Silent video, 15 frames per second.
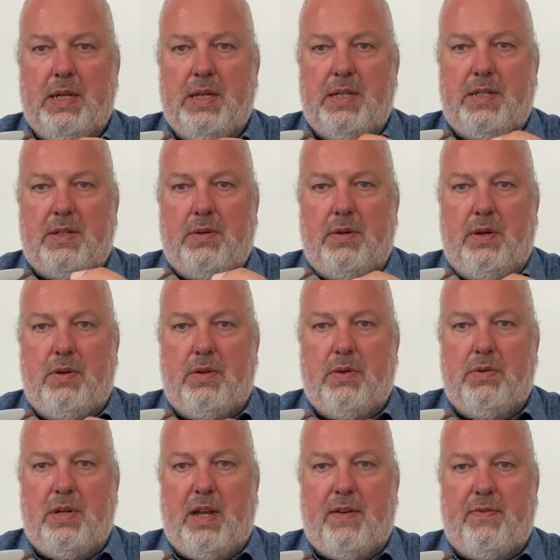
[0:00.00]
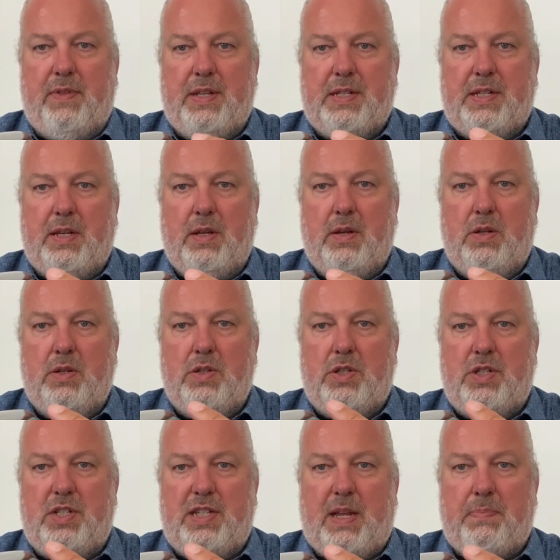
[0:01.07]
So you don't have this
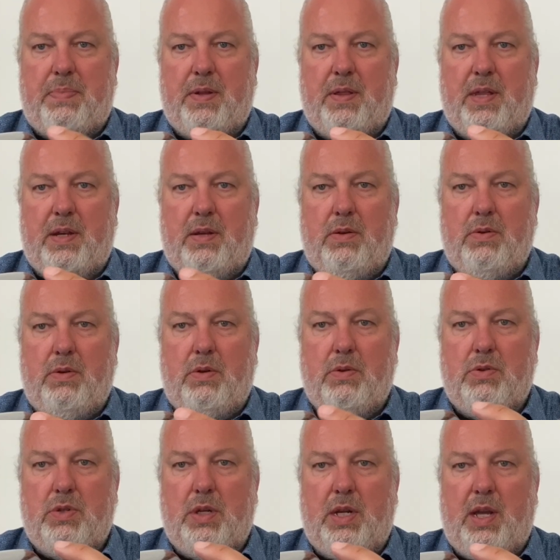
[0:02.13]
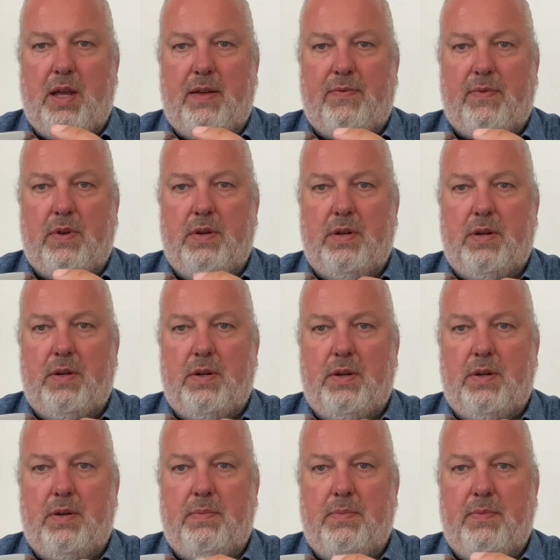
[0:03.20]
step that you usually have on
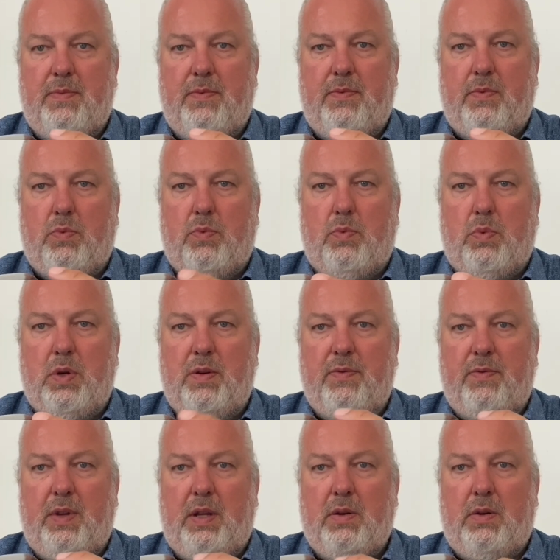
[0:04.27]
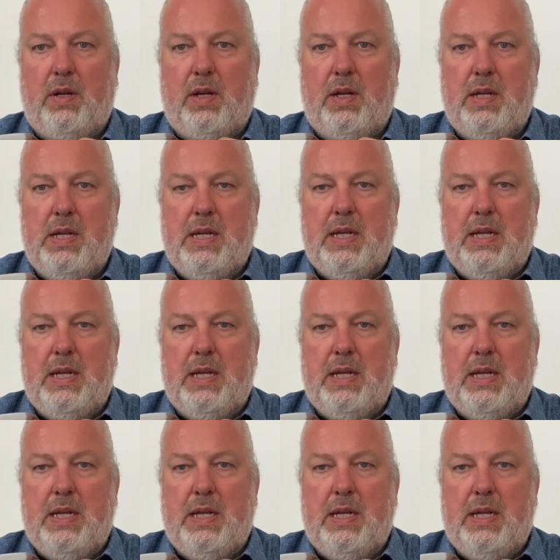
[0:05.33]
a wooden viola.